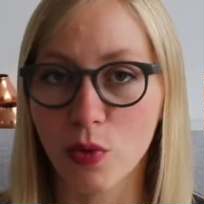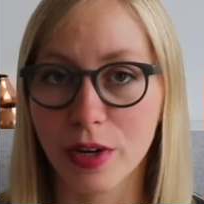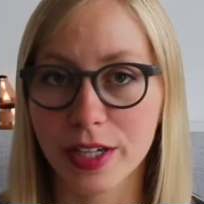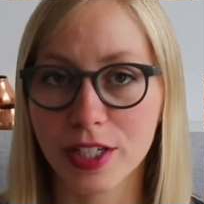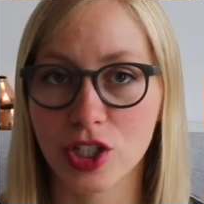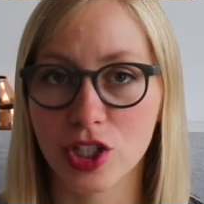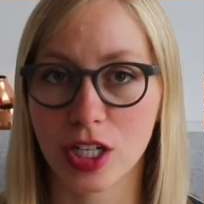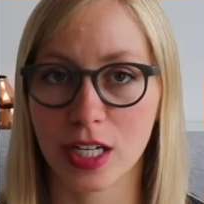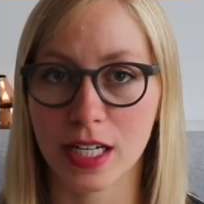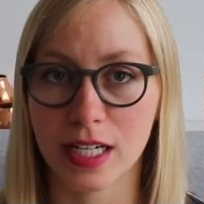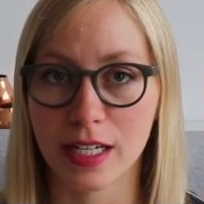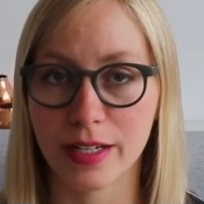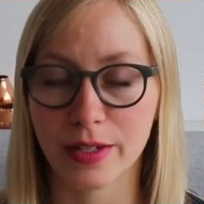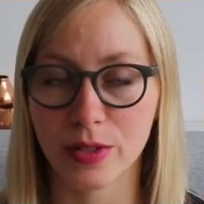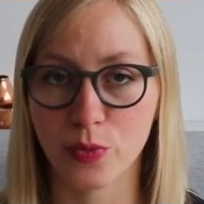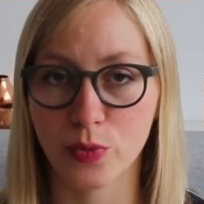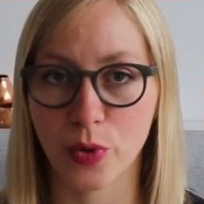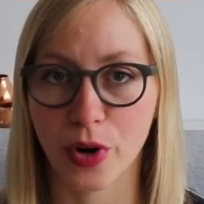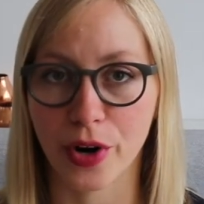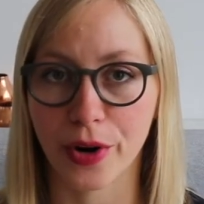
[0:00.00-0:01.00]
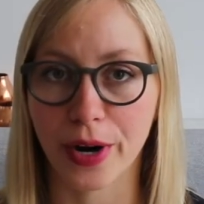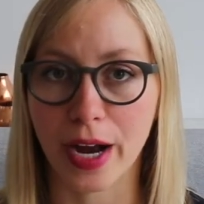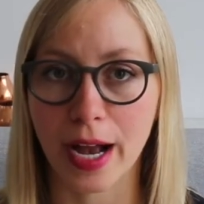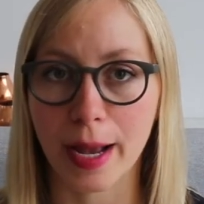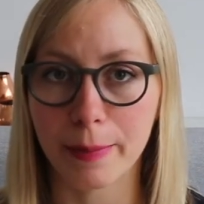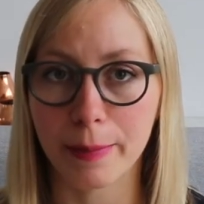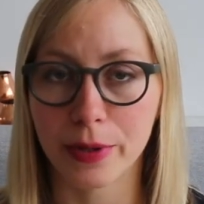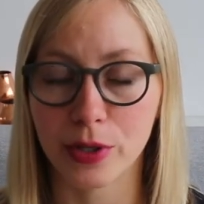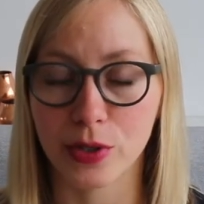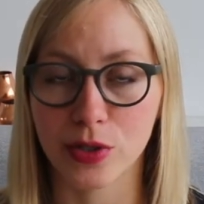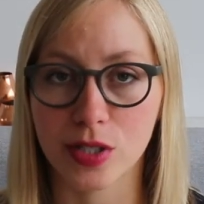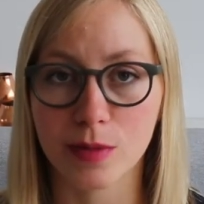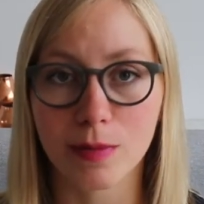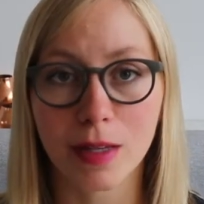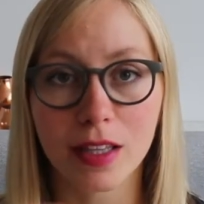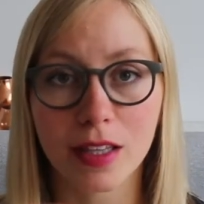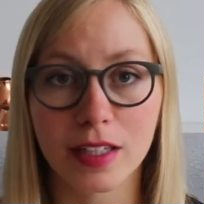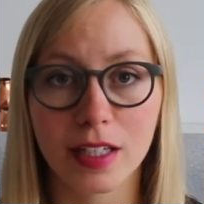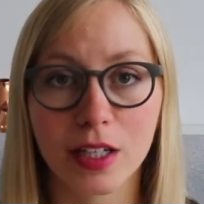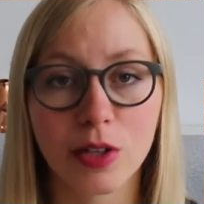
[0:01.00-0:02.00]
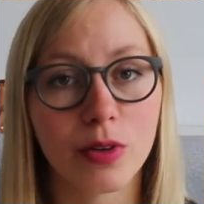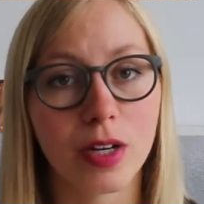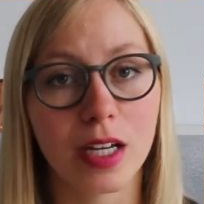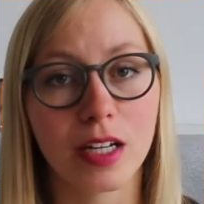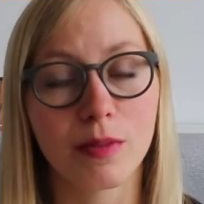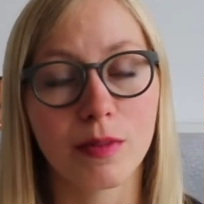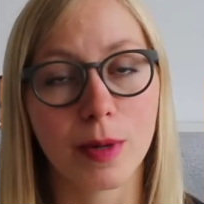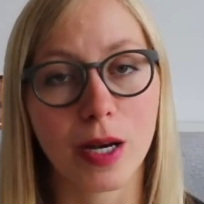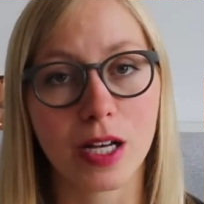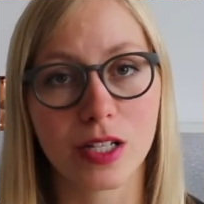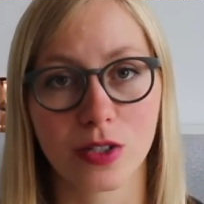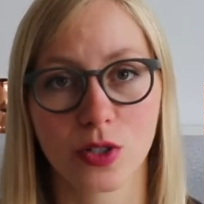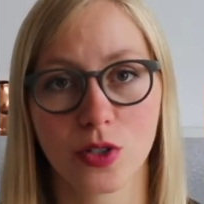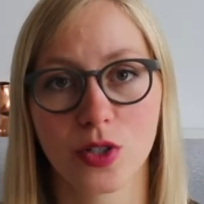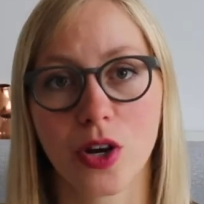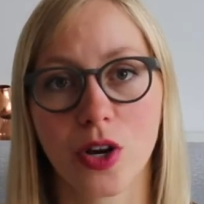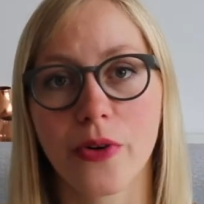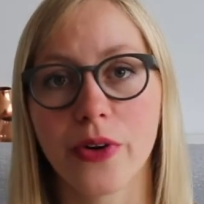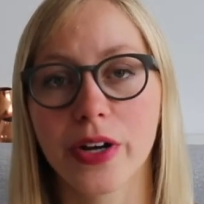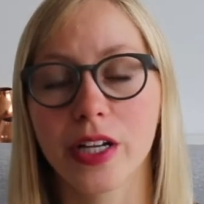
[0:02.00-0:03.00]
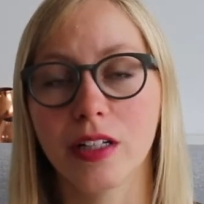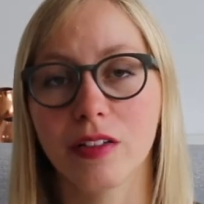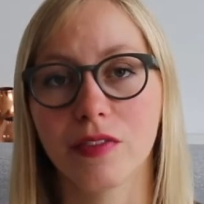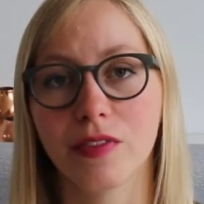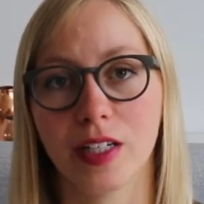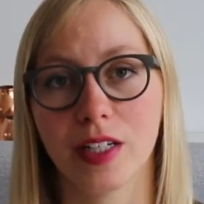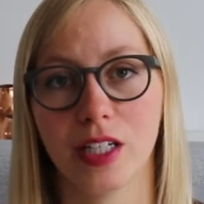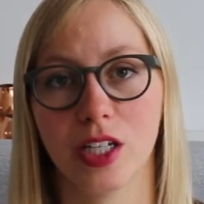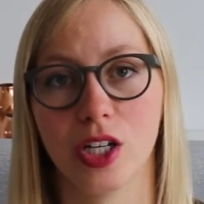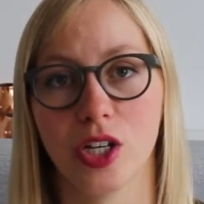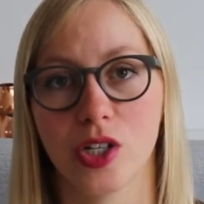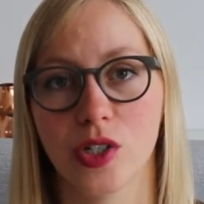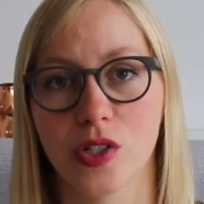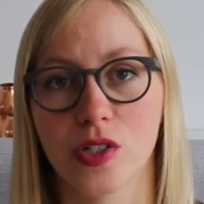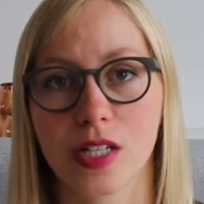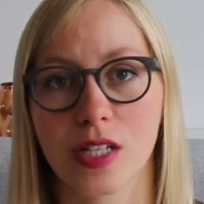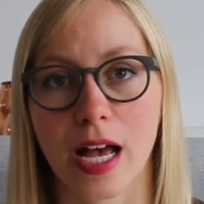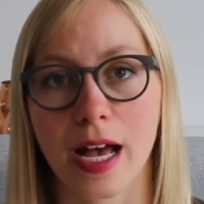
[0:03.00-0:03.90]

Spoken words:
which is where I post monthly creative boss tutorial videos.